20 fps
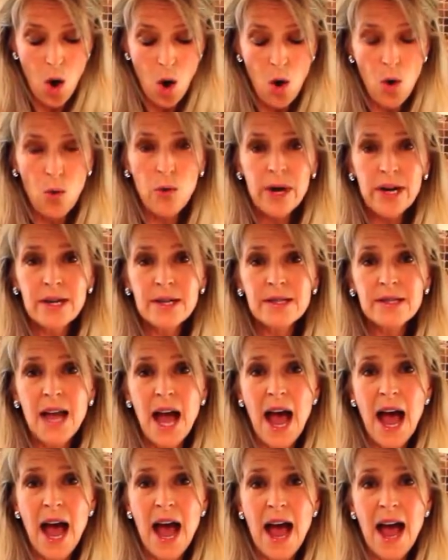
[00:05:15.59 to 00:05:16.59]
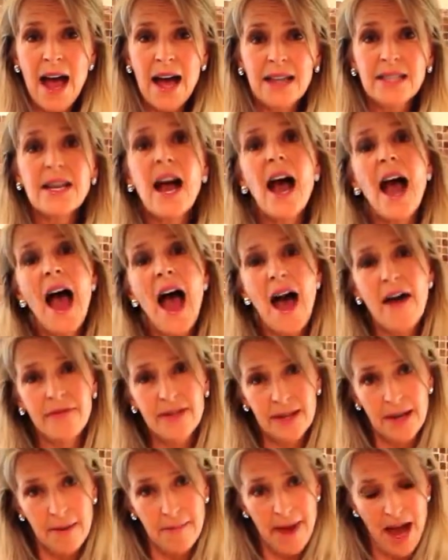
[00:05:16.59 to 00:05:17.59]
always add
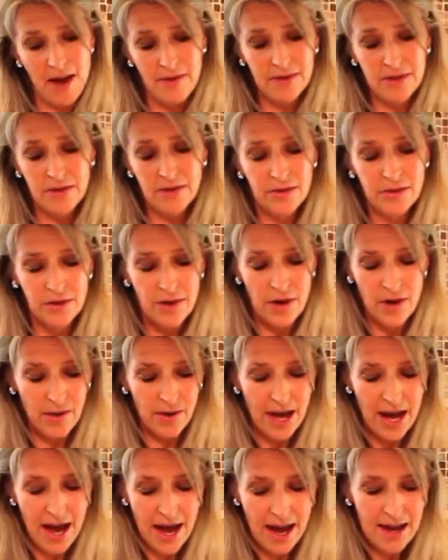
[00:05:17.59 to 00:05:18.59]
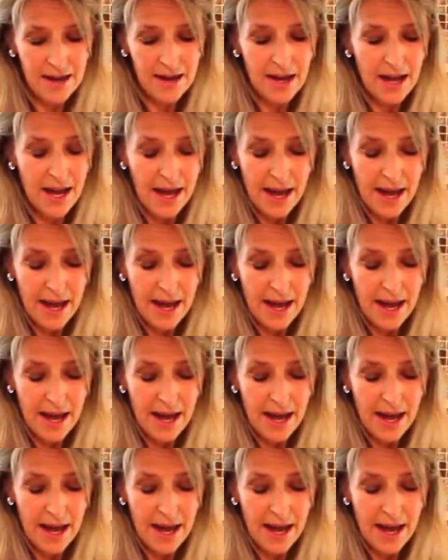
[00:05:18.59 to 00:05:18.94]
half the amount, okay?